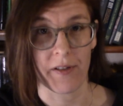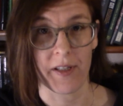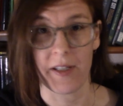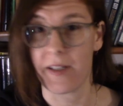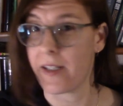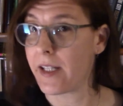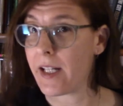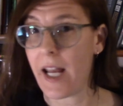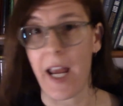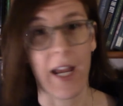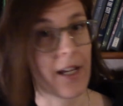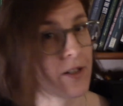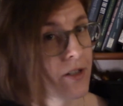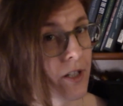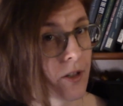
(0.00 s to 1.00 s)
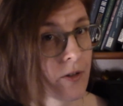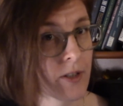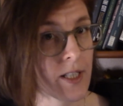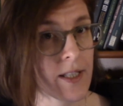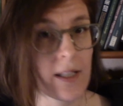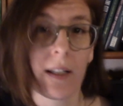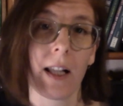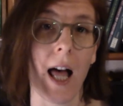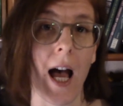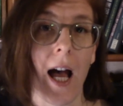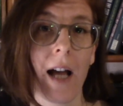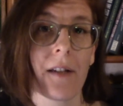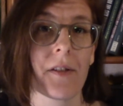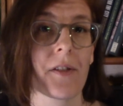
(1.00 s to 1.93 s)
This is an asynchronous class,